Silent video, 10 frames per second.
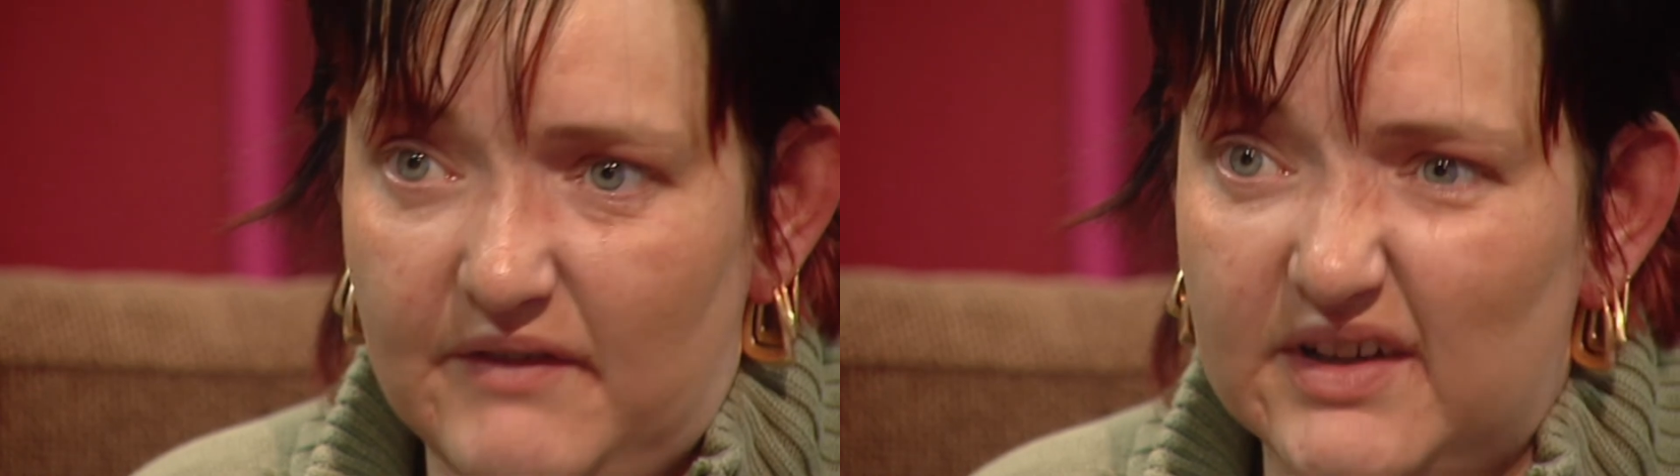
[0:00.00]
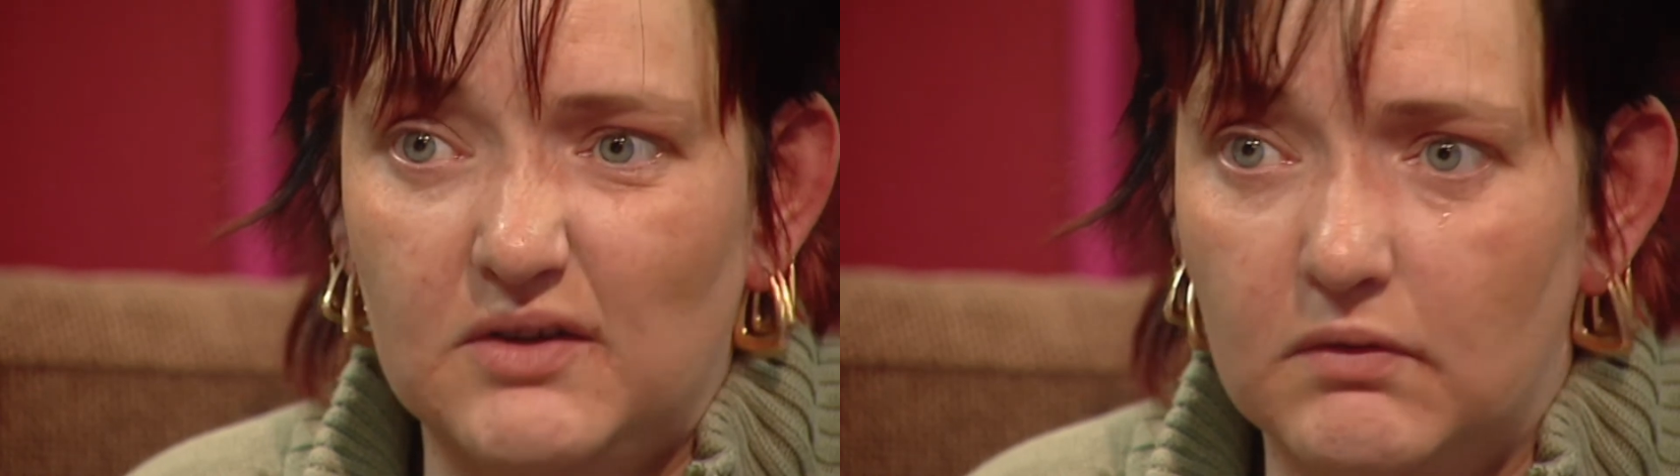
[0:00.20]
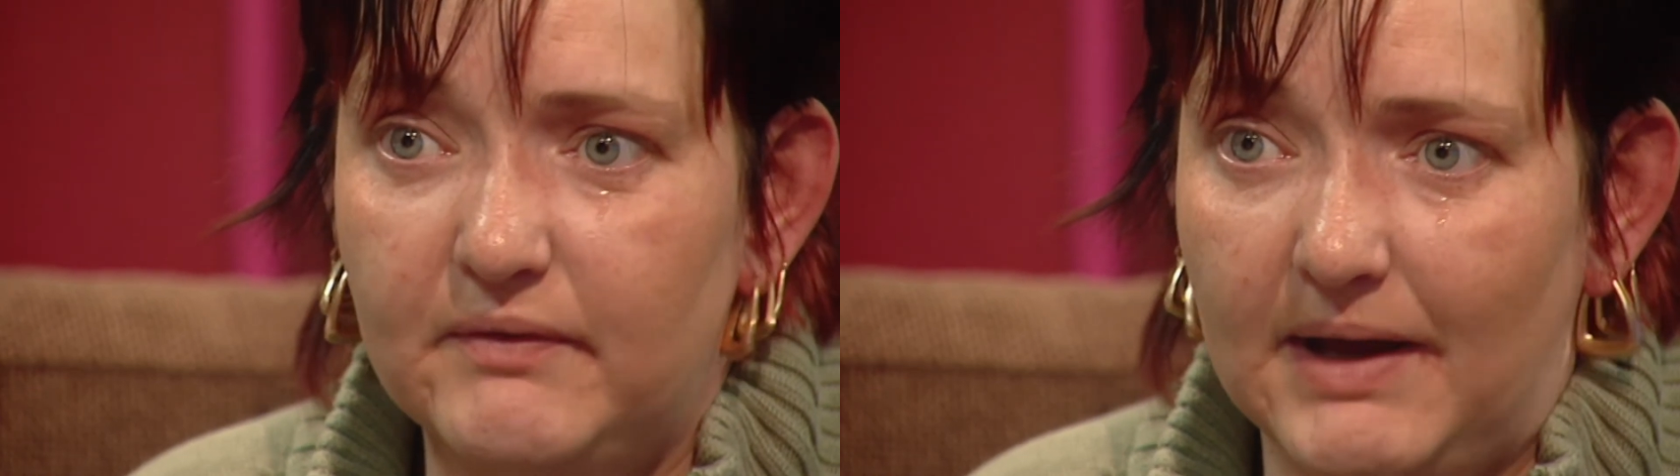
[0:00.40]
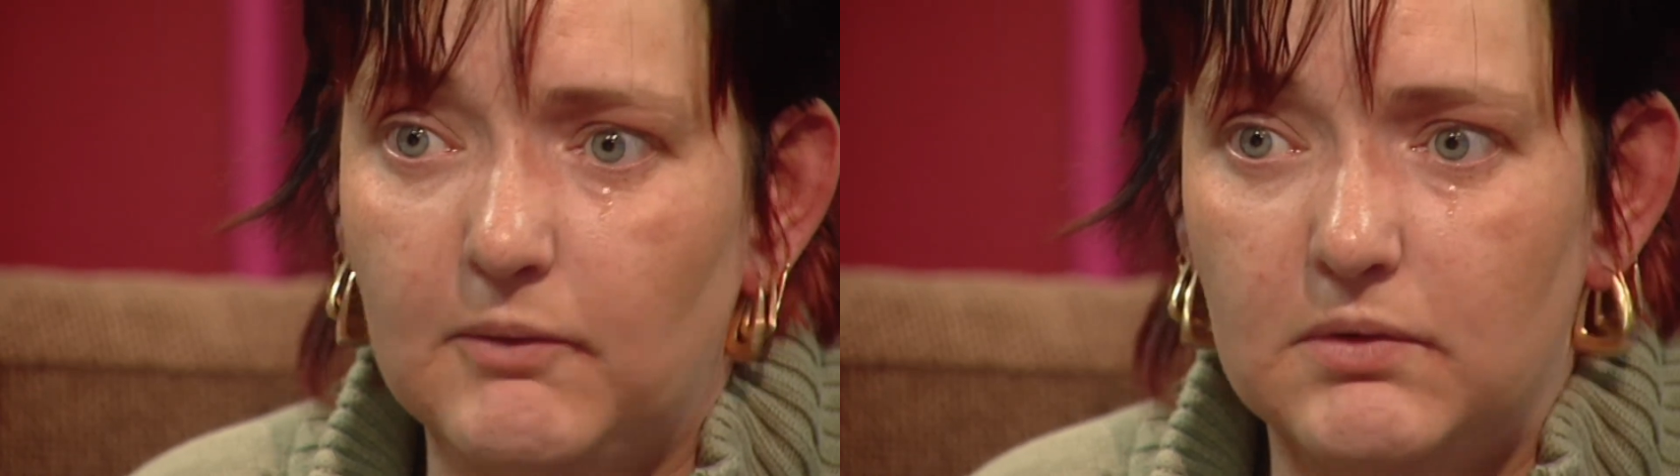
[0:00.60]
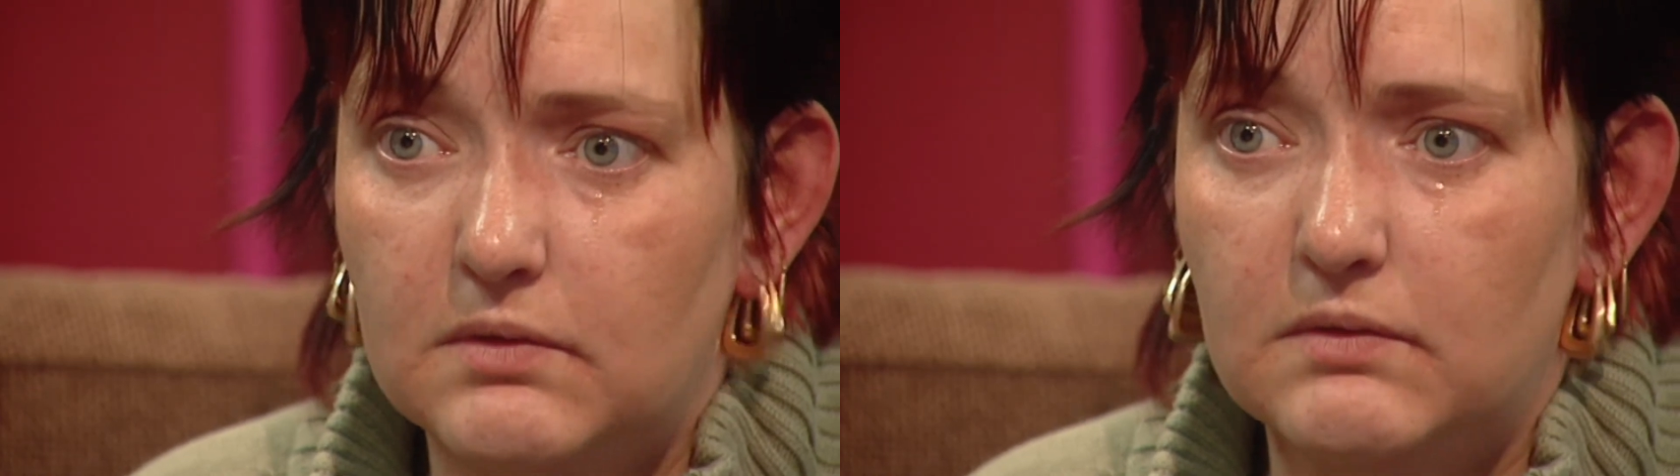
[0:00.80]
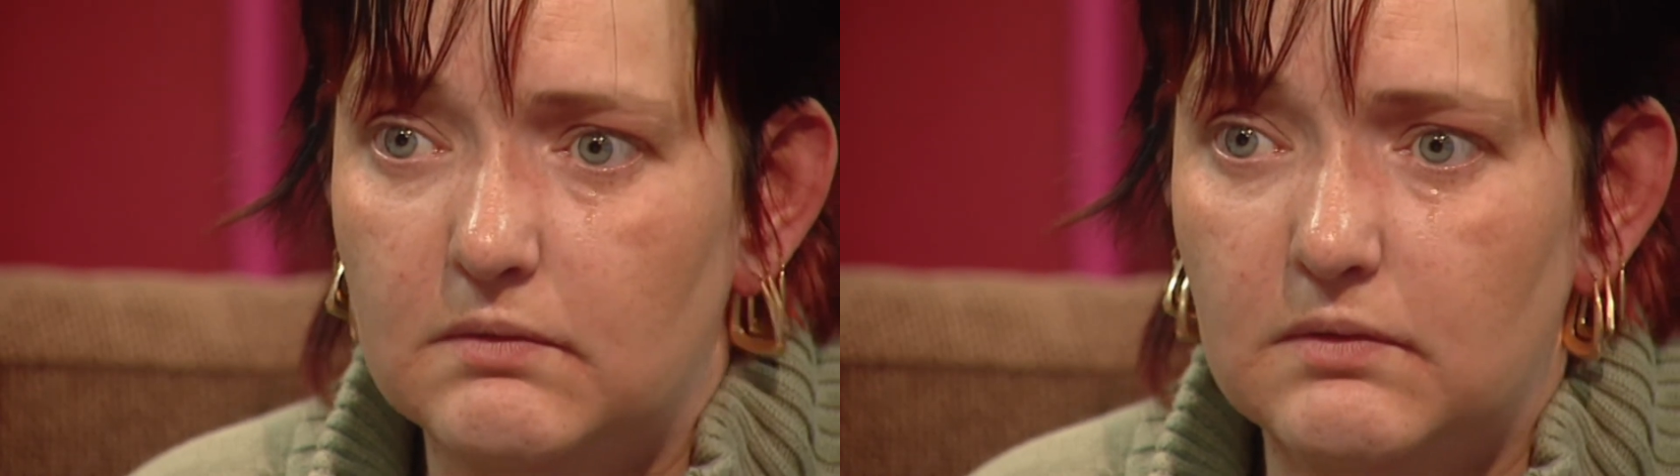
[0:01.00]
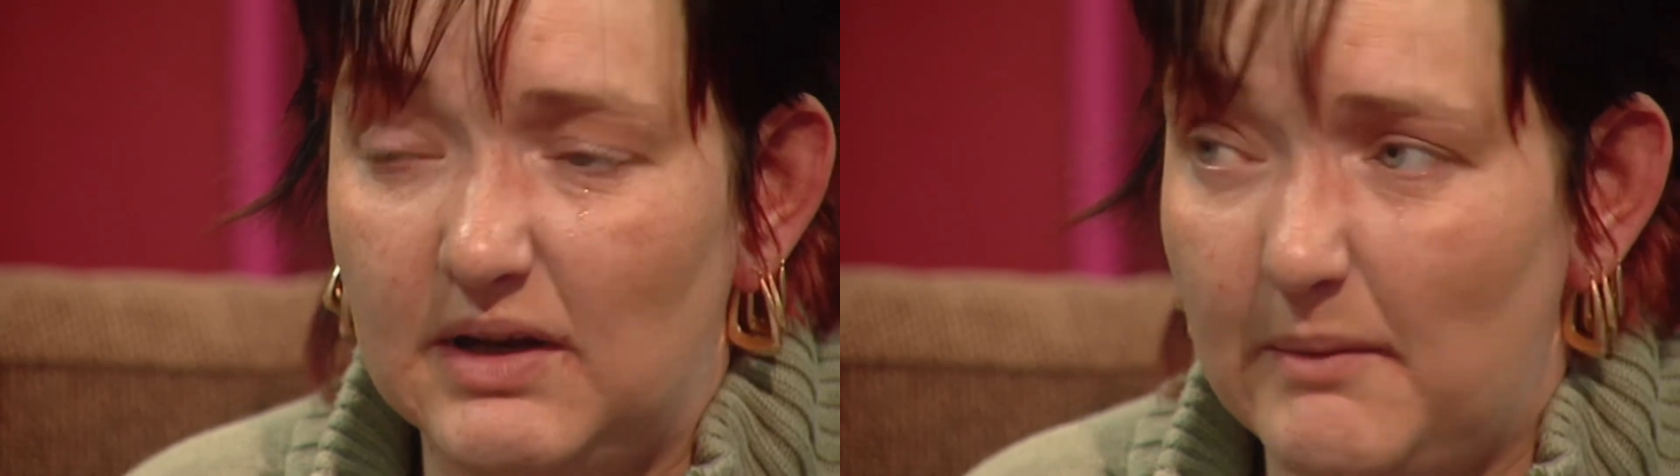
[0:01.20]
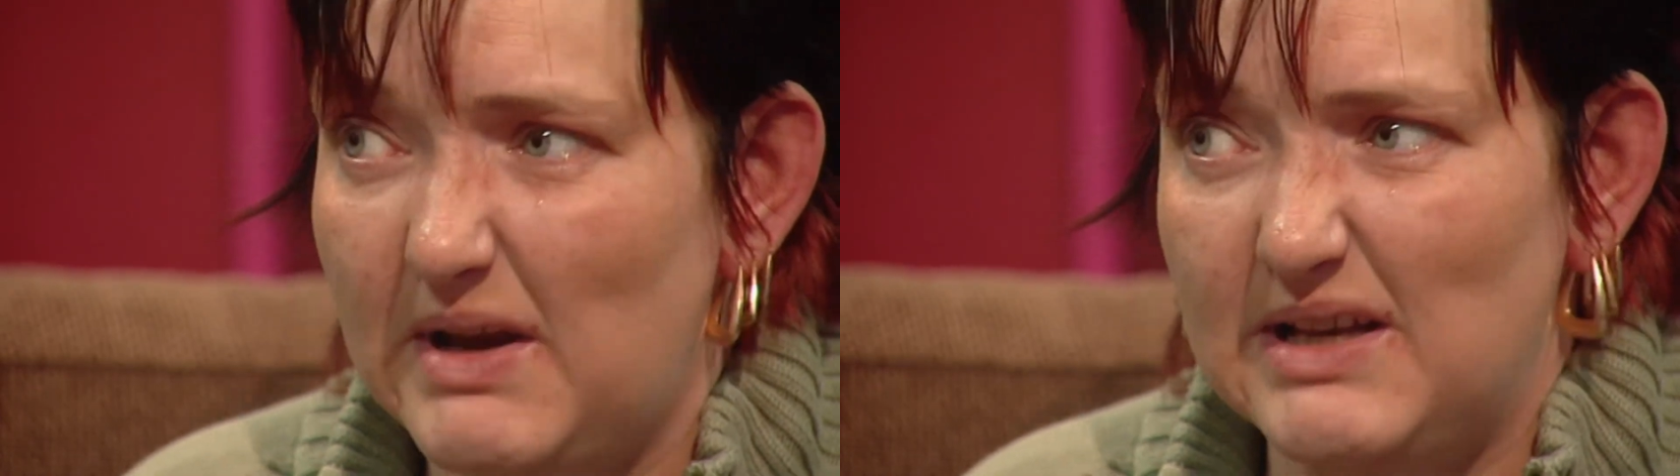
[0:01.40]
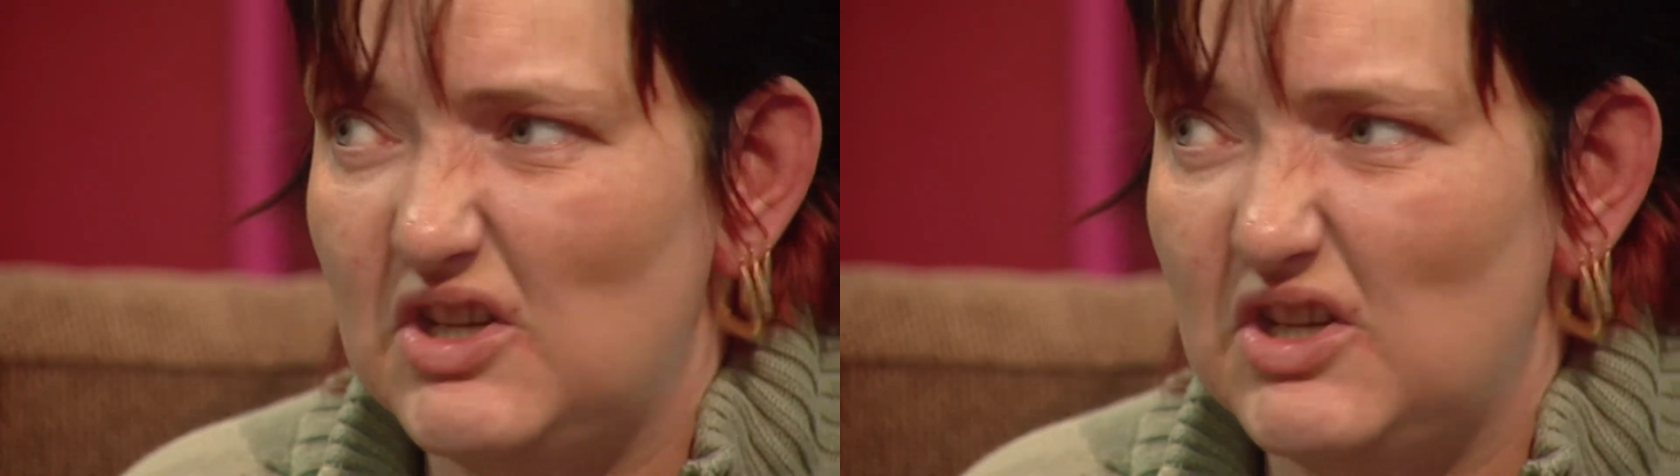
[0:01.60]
had enough now. I mean,